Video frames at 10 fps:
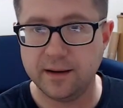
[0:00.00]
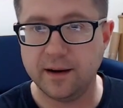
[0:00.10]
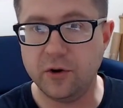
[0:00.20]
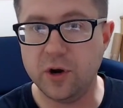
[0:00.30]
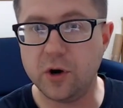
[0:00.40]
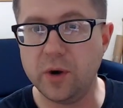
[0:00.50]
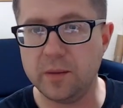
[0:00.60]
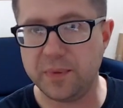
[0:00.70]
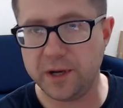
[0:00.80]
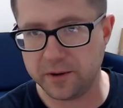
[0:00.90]
no
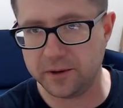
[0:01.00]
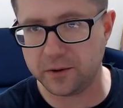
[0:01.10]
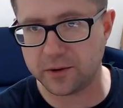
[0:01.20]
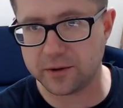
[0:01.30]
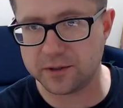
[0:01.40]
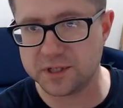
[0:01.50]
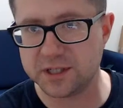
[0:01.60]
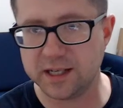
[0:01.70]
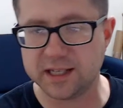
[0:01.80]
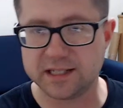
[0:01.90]
Imperial
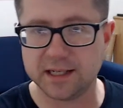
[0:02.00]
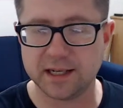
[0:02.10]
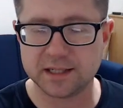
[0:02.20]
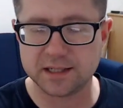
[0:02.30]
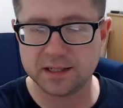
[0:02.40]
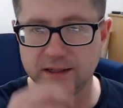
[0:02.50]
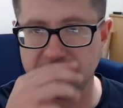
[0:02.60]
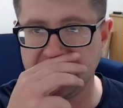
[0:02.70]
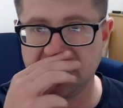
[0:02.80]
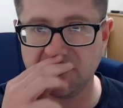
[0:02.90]
orders exist
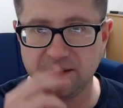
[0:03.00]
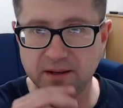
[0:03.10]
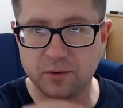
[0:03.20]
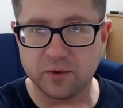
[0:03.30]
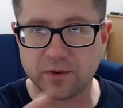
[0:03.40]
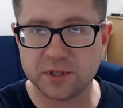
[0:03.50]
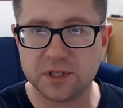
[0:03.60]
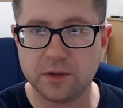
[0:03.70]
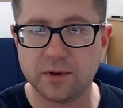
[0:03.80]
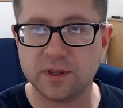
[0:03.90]
in reverse
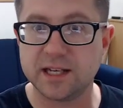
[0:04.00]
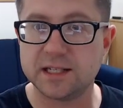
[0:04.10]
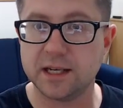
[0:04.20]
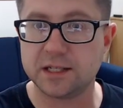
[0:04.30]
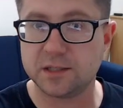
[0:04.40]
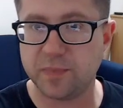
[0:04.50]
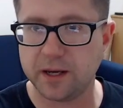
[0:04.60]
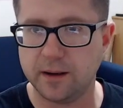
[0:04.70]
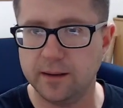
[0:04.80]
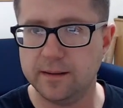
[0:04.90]
secret that say
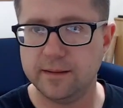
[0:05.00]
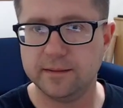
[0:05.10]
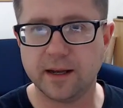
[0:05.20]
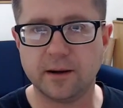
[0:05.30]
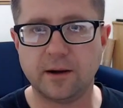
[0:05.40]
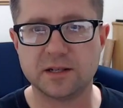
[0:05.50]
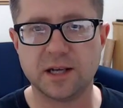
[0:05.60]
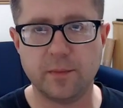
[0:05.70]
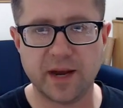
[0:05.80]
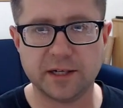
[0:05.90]
spell. They all
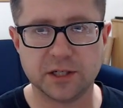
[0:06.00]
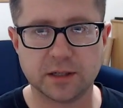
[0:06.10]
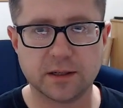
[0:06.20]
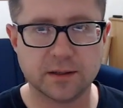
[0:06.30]
say magic.